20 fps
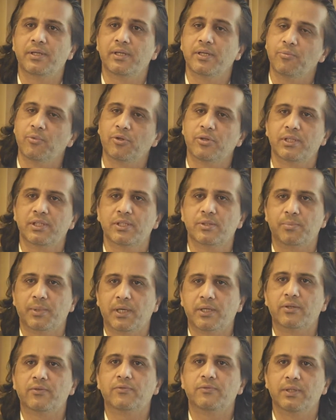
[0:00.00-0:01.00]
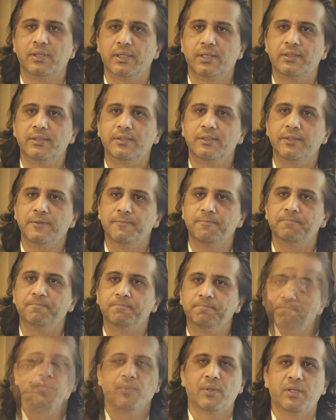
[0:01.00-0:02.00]
remotest part of the country.
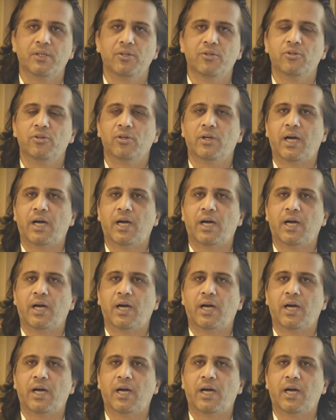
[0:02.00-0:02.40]
You know,